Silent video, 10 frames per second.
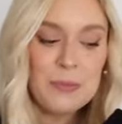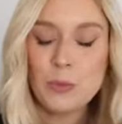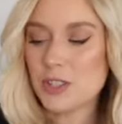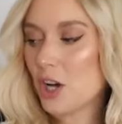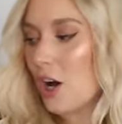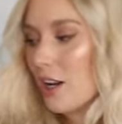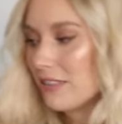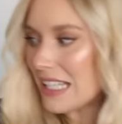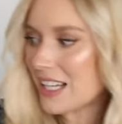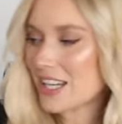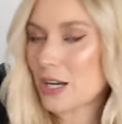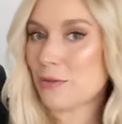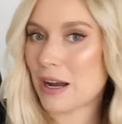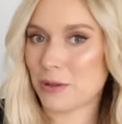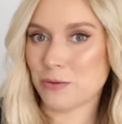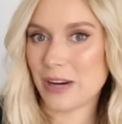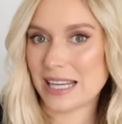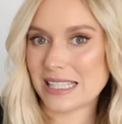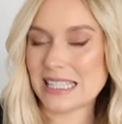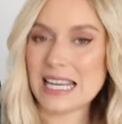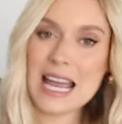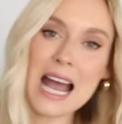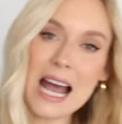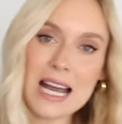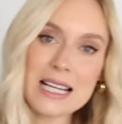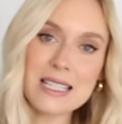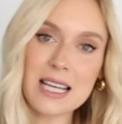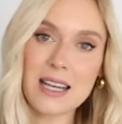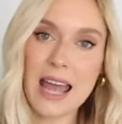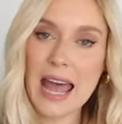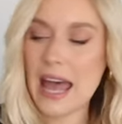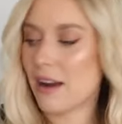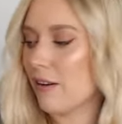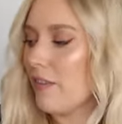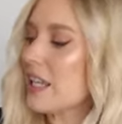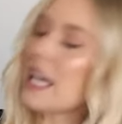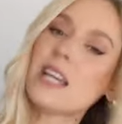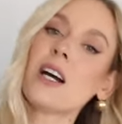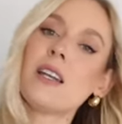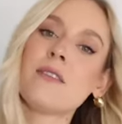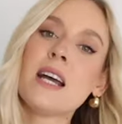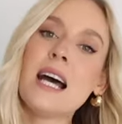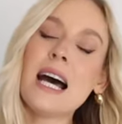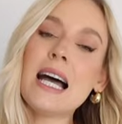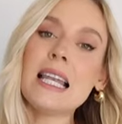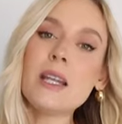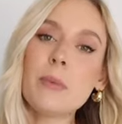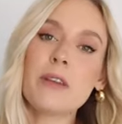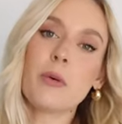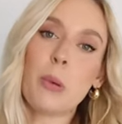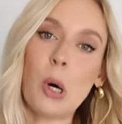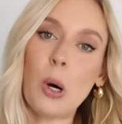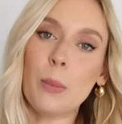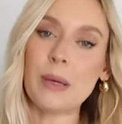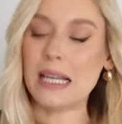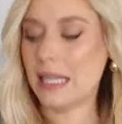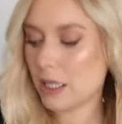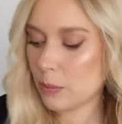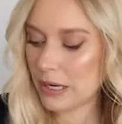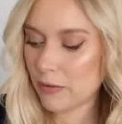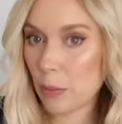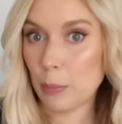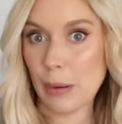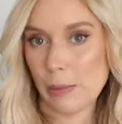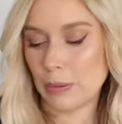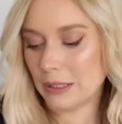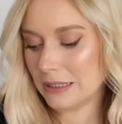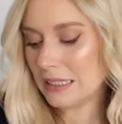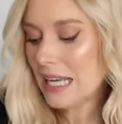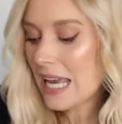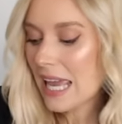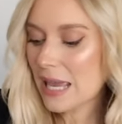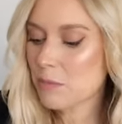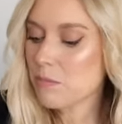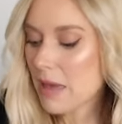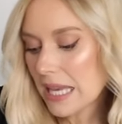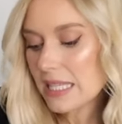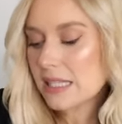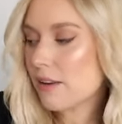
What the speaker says: which I really like around the wrist. It adds an air of, again, kind of a little bit of a pop, a little bit of a bubble. It makes